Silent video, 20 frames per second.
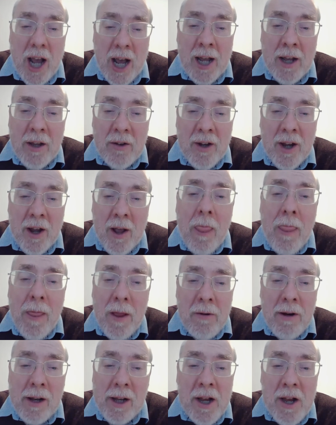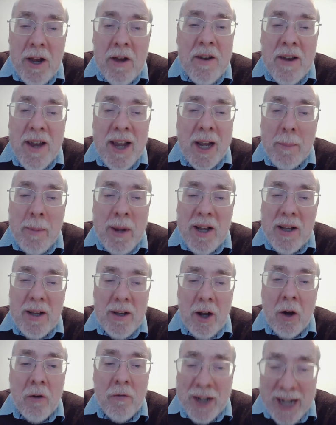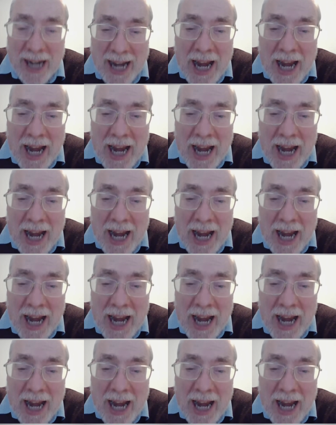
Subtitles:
And they really need to take a bit of